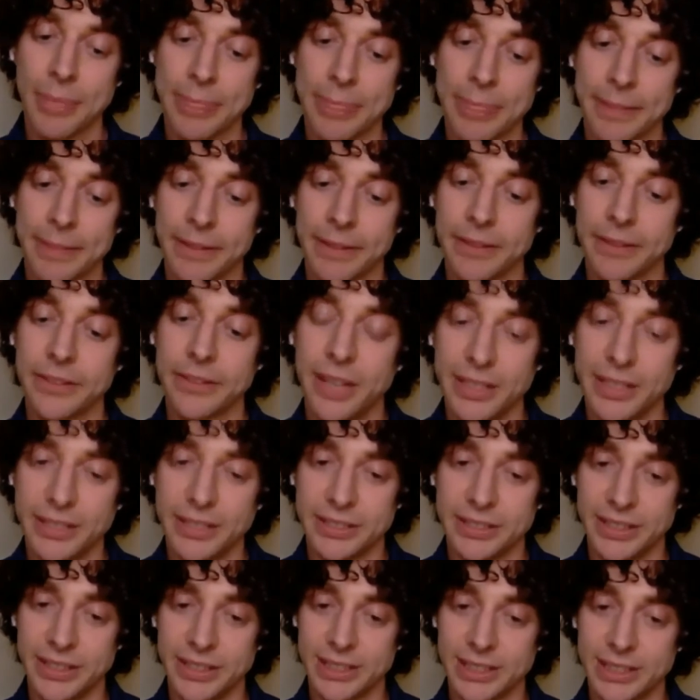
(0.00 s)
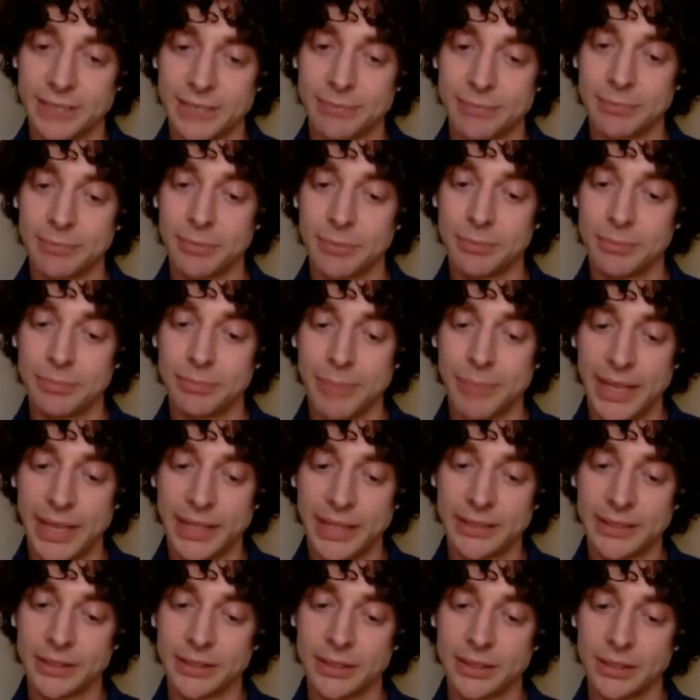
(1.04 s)
turn into these big
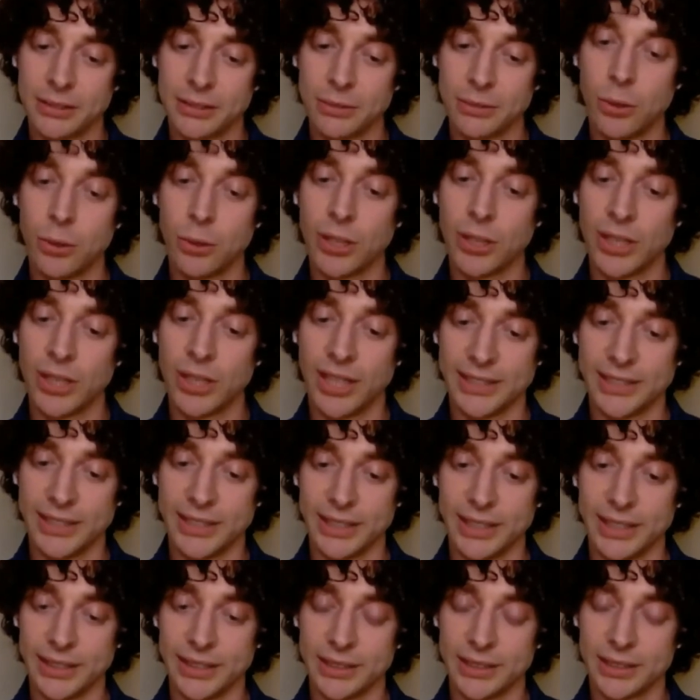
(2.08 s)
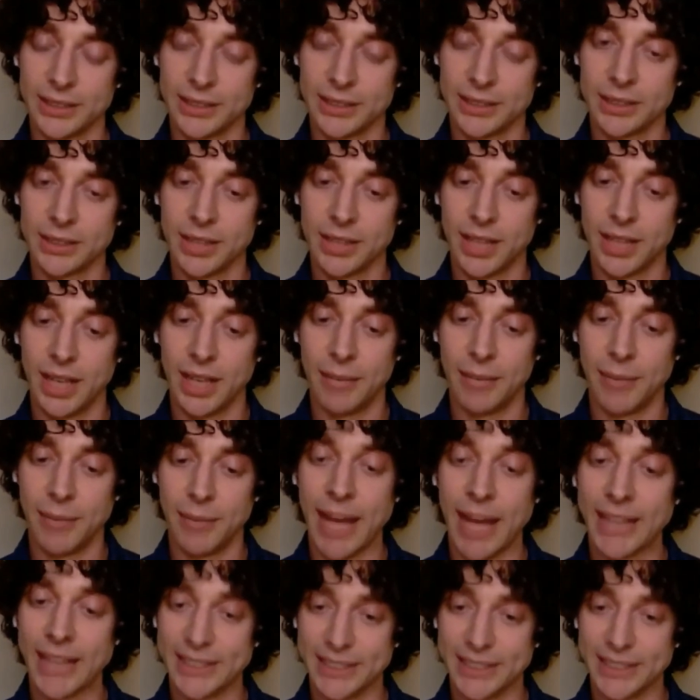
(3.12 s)
organizing
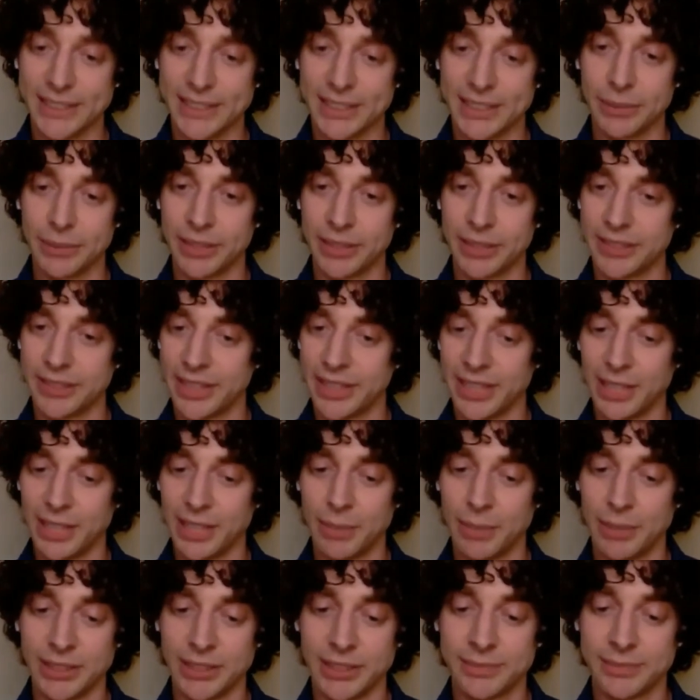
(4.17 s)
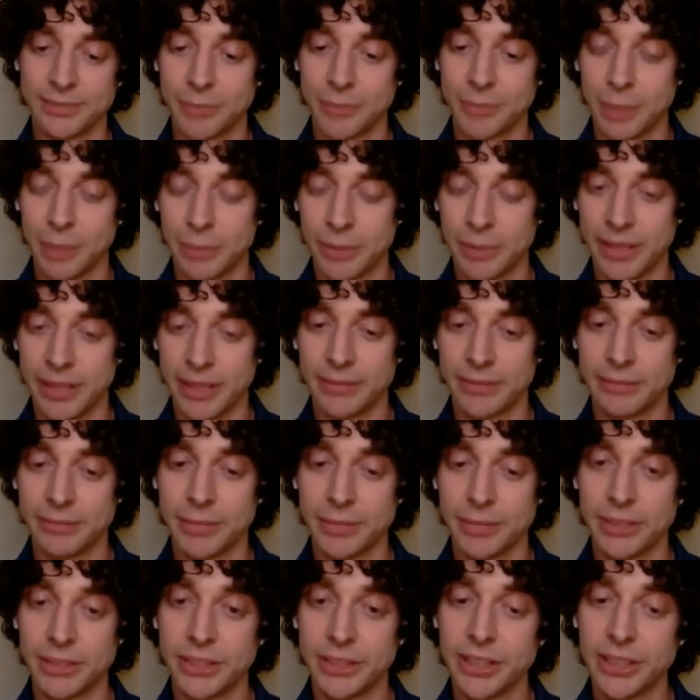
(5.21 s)
axes that we see in our bodies when we're
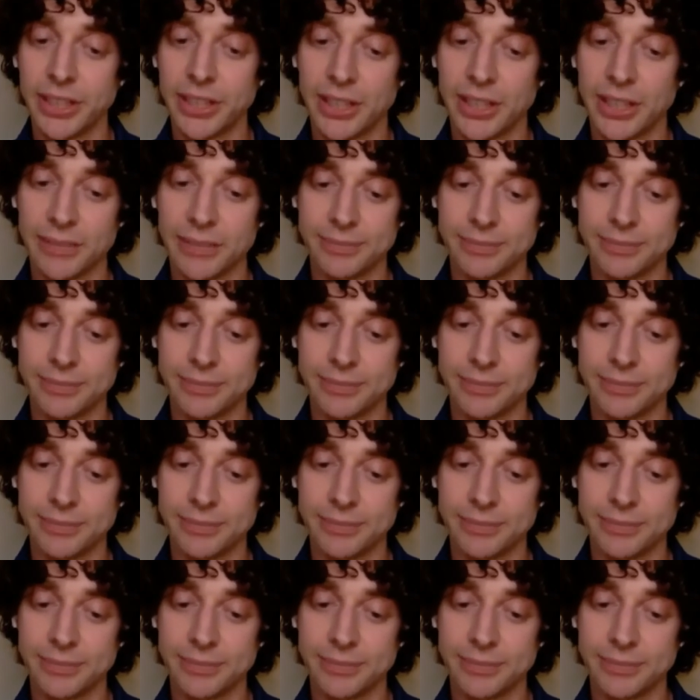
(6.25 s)
mature.